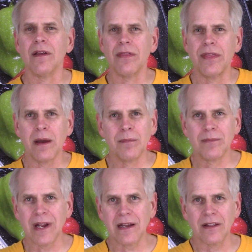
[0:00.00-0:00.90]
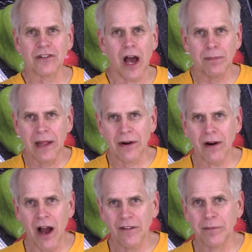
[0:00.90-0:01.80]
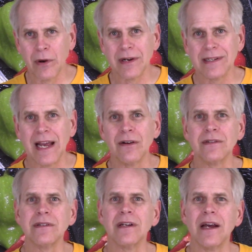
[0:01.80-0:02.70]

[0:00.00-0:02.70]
the top layer off, put it down,